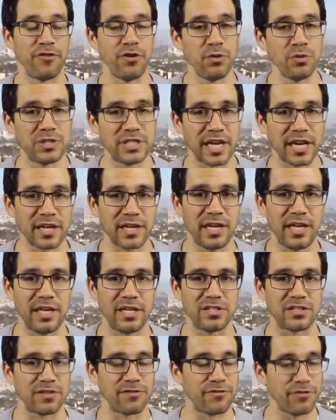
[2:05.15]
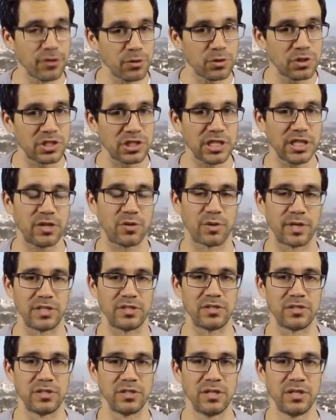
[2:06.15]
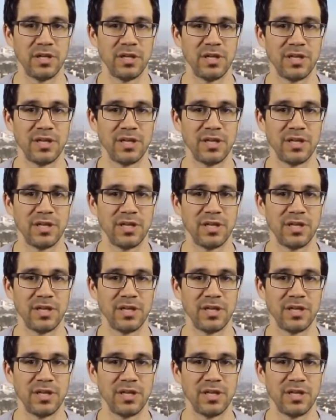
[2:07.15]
few techniques, a few secrets